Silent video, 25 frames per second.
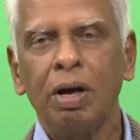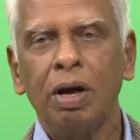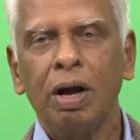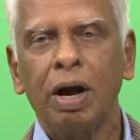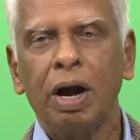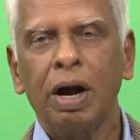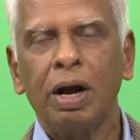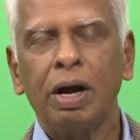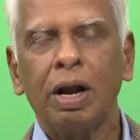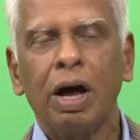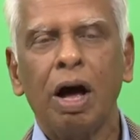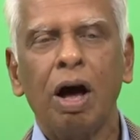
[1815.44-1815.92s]

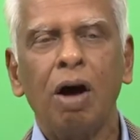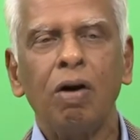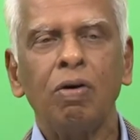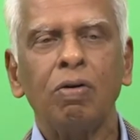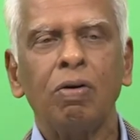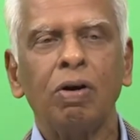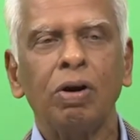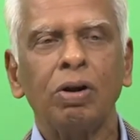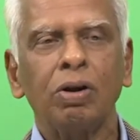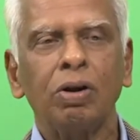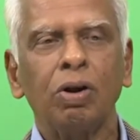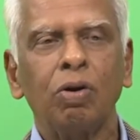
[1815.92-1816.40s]
and how
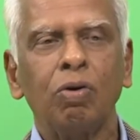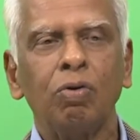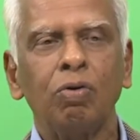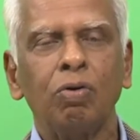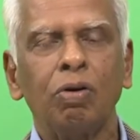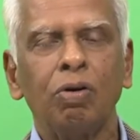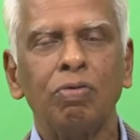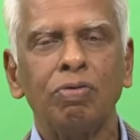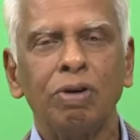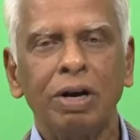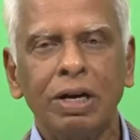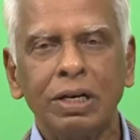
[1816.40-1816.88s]
Karna took
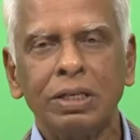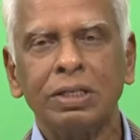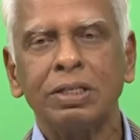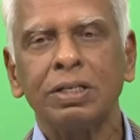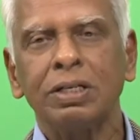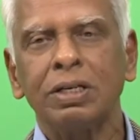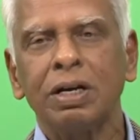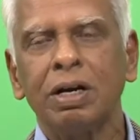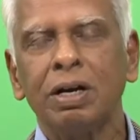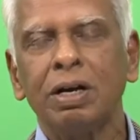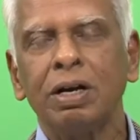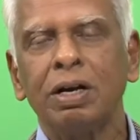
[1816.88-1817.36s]

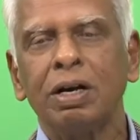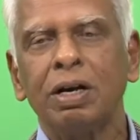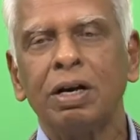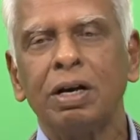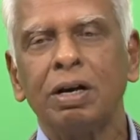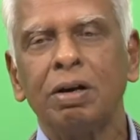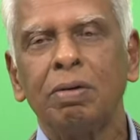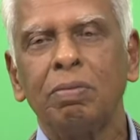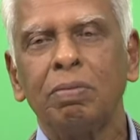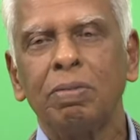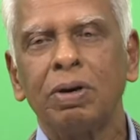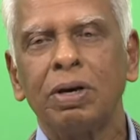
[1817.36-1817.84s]
offense
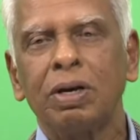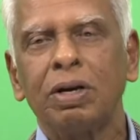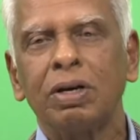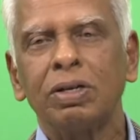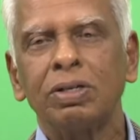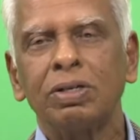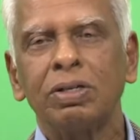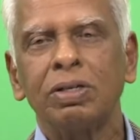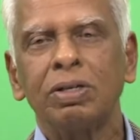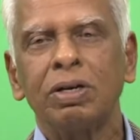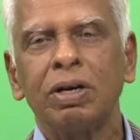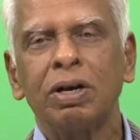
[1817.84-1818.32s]

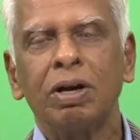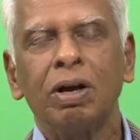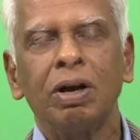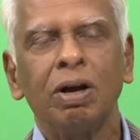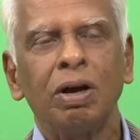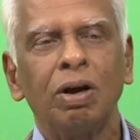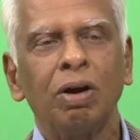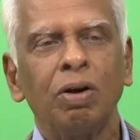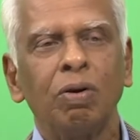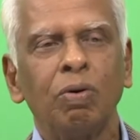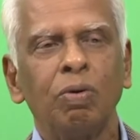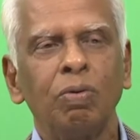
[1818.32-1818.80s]
because
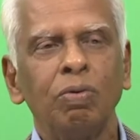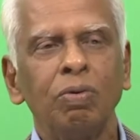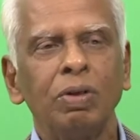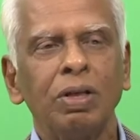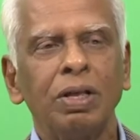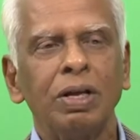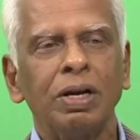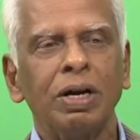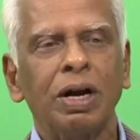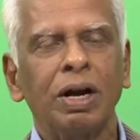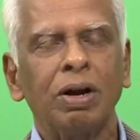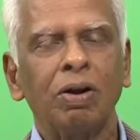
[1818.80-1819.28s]

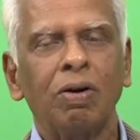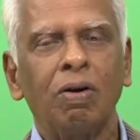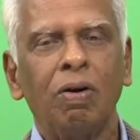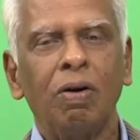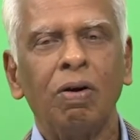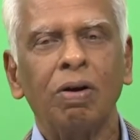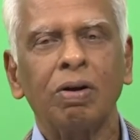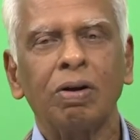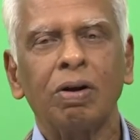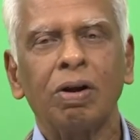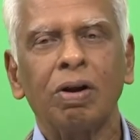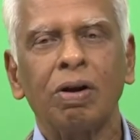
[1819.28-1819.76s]
Kunti had
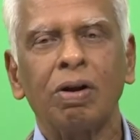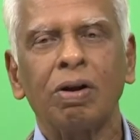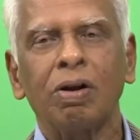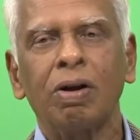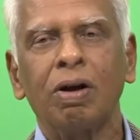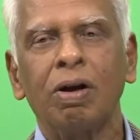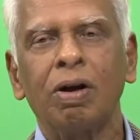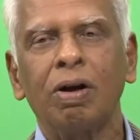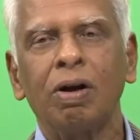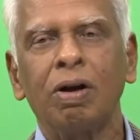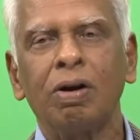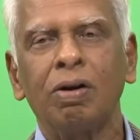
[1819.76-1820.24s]
called
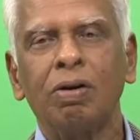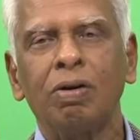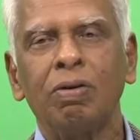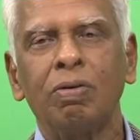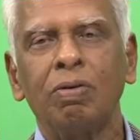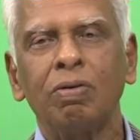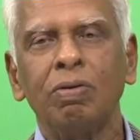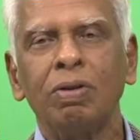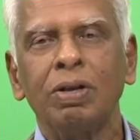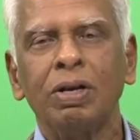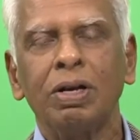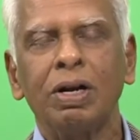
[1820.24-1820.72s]
her,
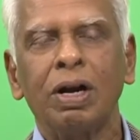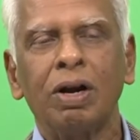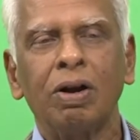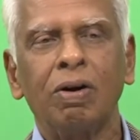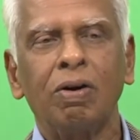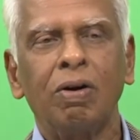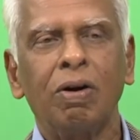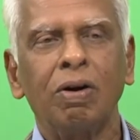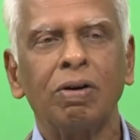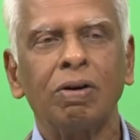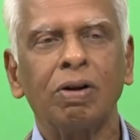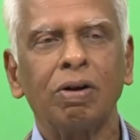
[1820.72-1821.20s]

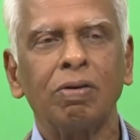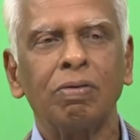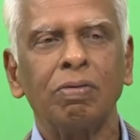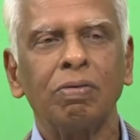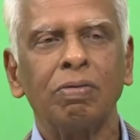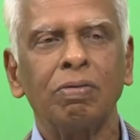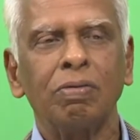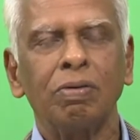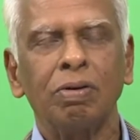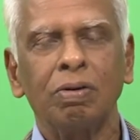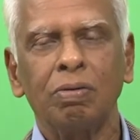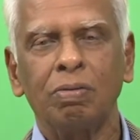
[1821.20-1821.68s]
called
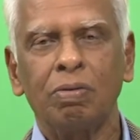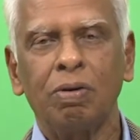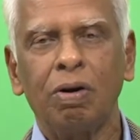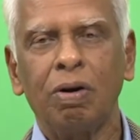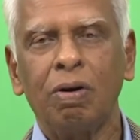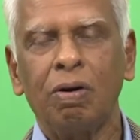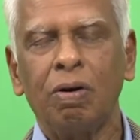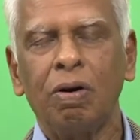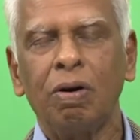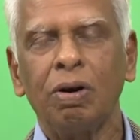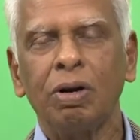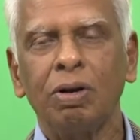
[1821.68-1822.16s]

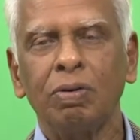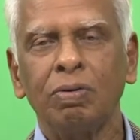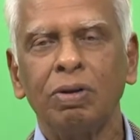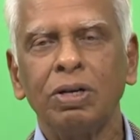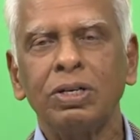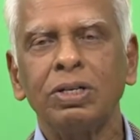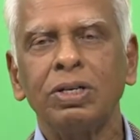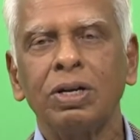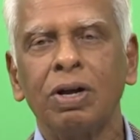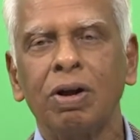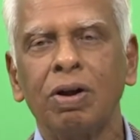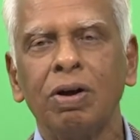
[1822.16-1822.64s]

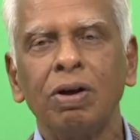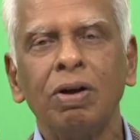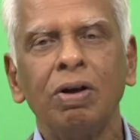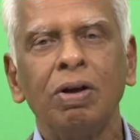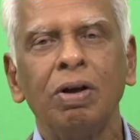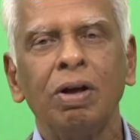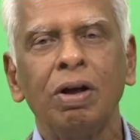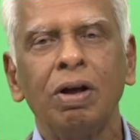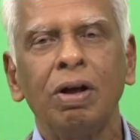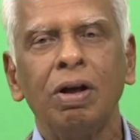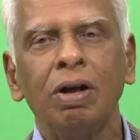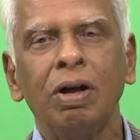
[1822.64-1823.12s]
Yudhishthira,
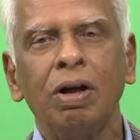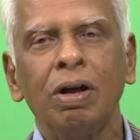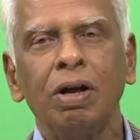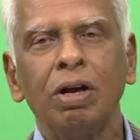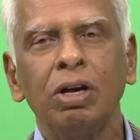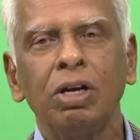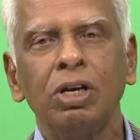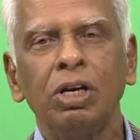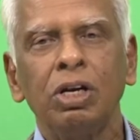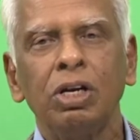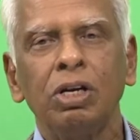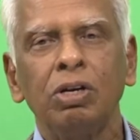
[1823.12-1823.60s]

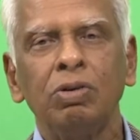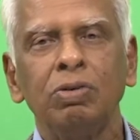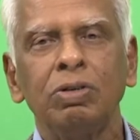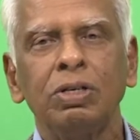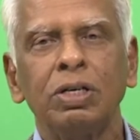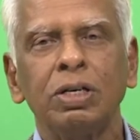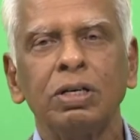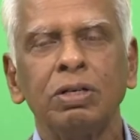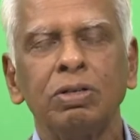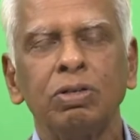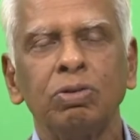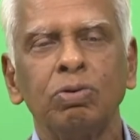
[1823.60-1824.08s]

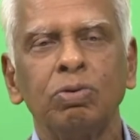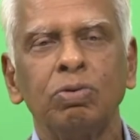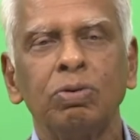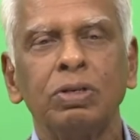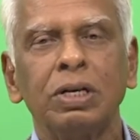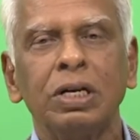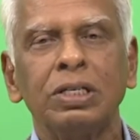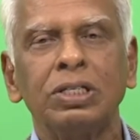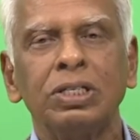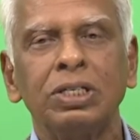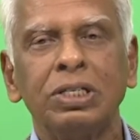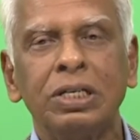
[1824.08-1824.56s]

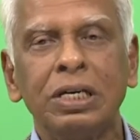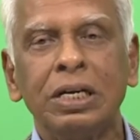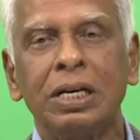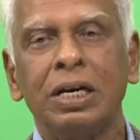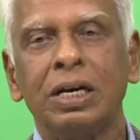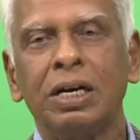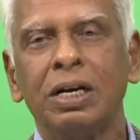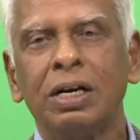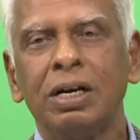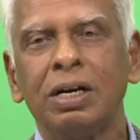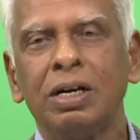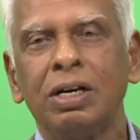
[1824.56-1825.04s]
Jujeshti.
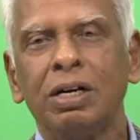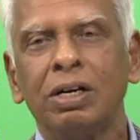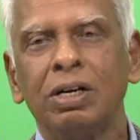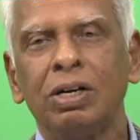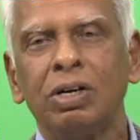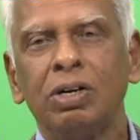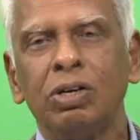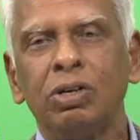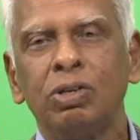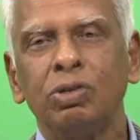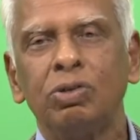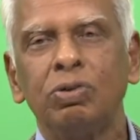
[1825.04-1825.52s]

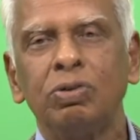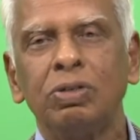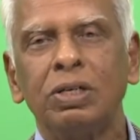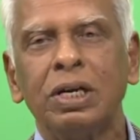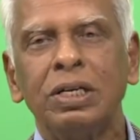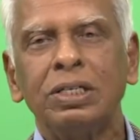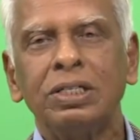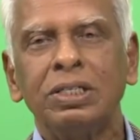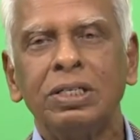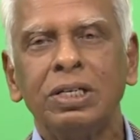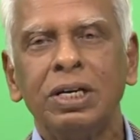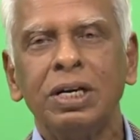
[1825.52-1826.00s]

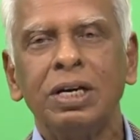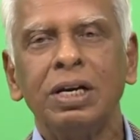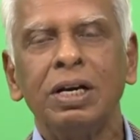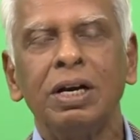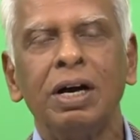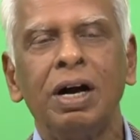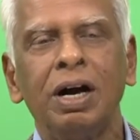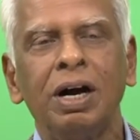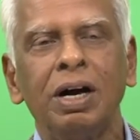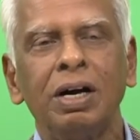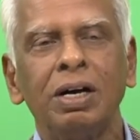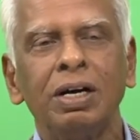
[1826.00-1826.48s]
Jujeshti,
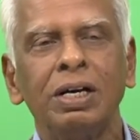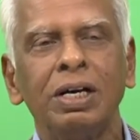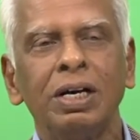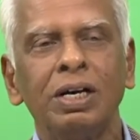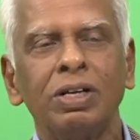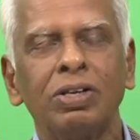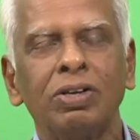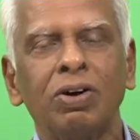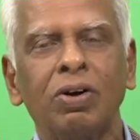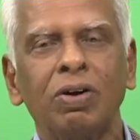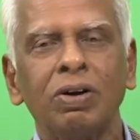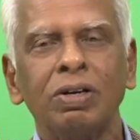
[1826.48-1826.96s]
he
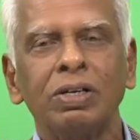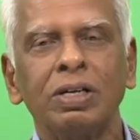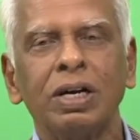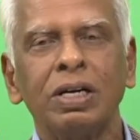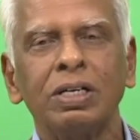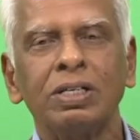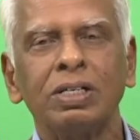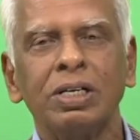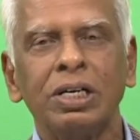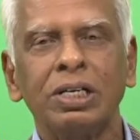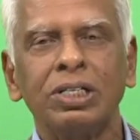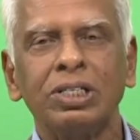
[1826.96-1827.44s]
thought that
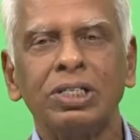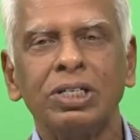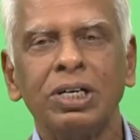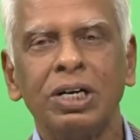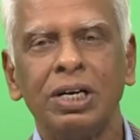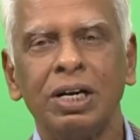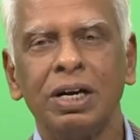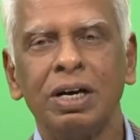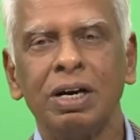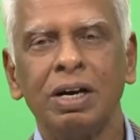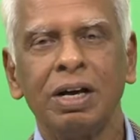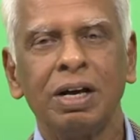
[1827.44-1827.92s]

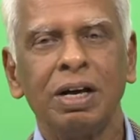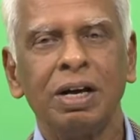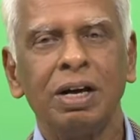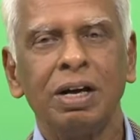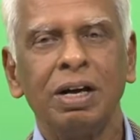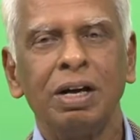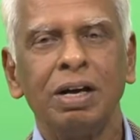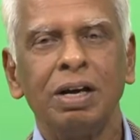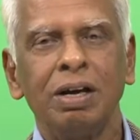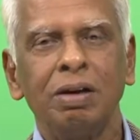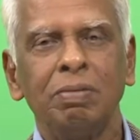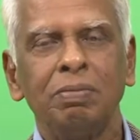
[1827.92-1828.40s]
Jeshti
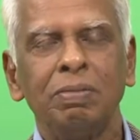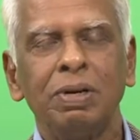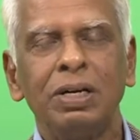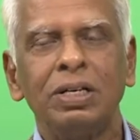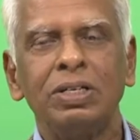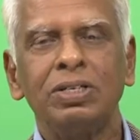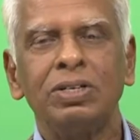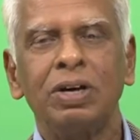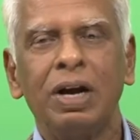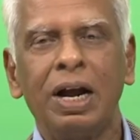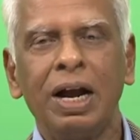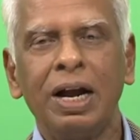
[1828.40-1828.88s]

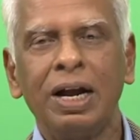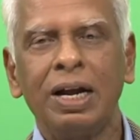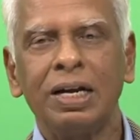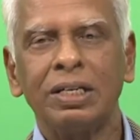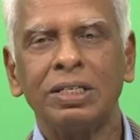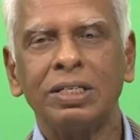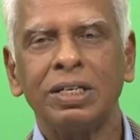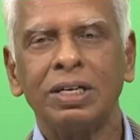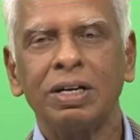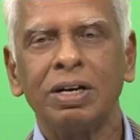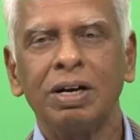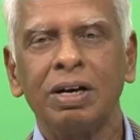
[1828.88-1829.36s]
means the
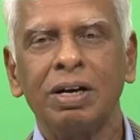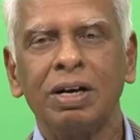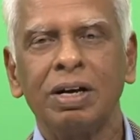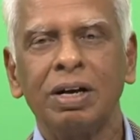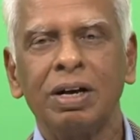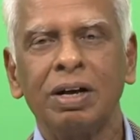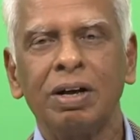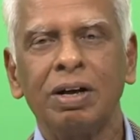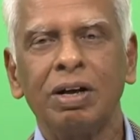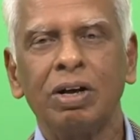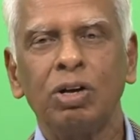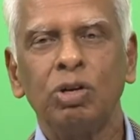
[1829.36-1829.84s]
eldest,
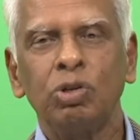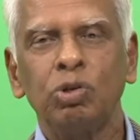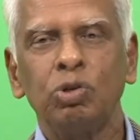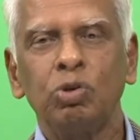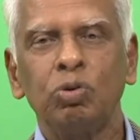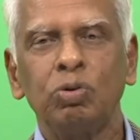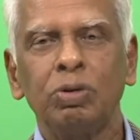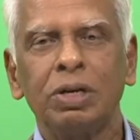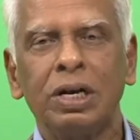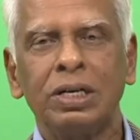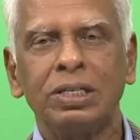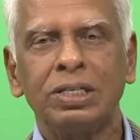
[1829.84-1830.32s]

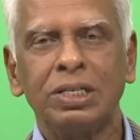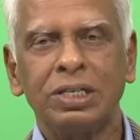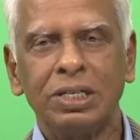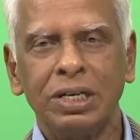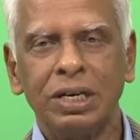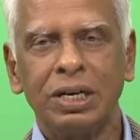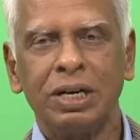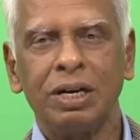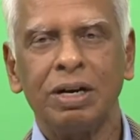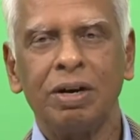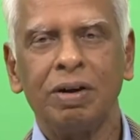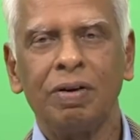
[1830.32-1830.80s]
Jujeshti.